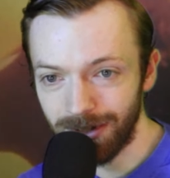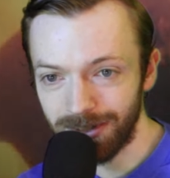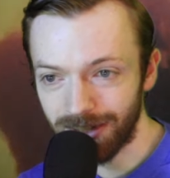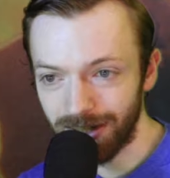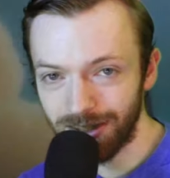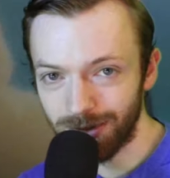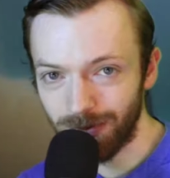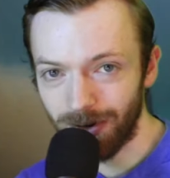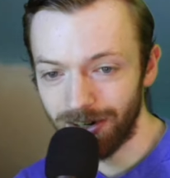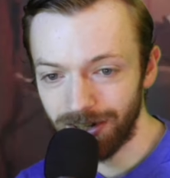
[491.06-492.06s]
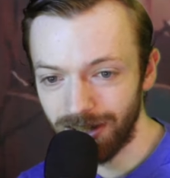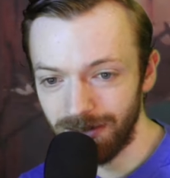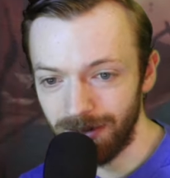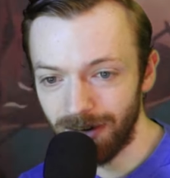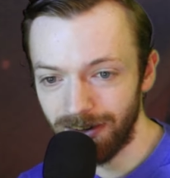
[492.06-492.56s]
that I just wanted to
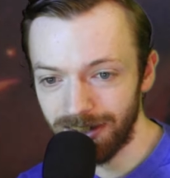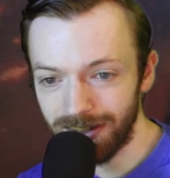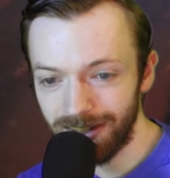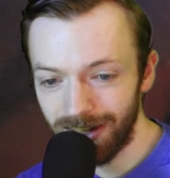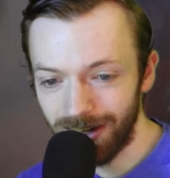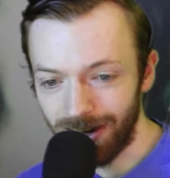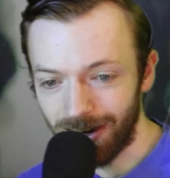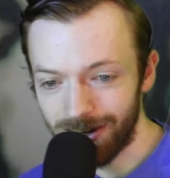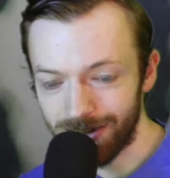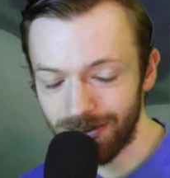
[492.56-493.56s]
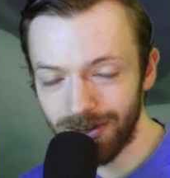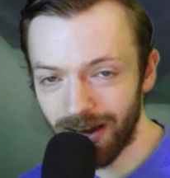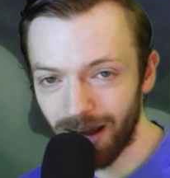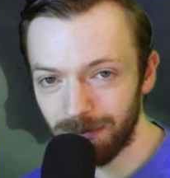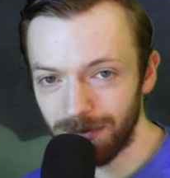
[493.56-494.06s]
keep going until the
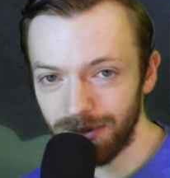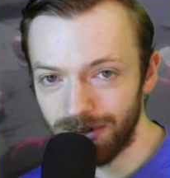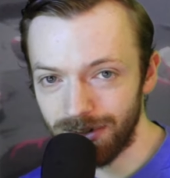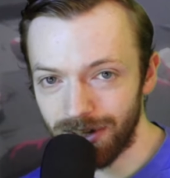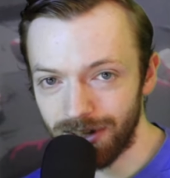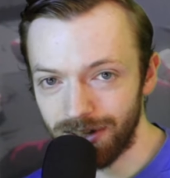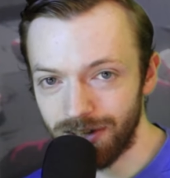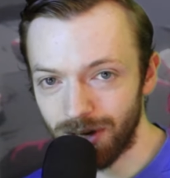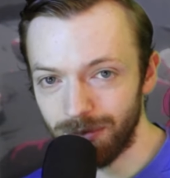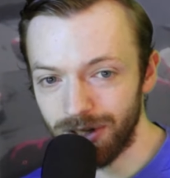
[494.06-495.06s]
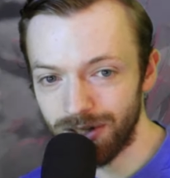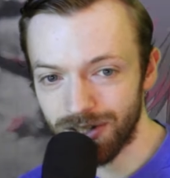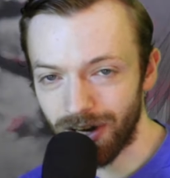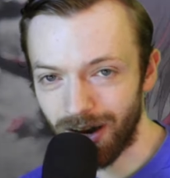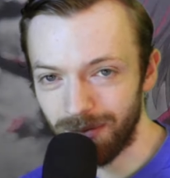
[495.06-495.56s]
app literally had to tell me to
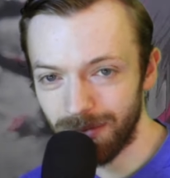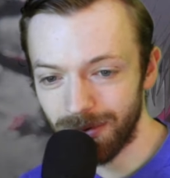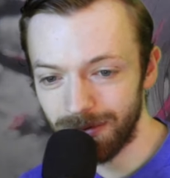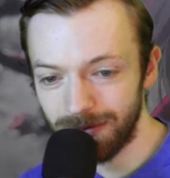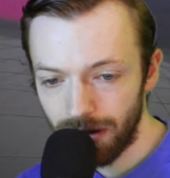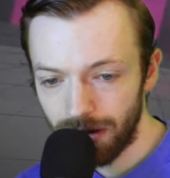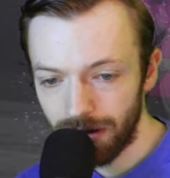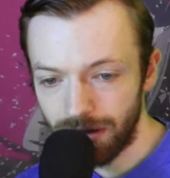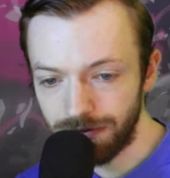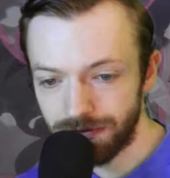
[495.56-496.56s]
stop. If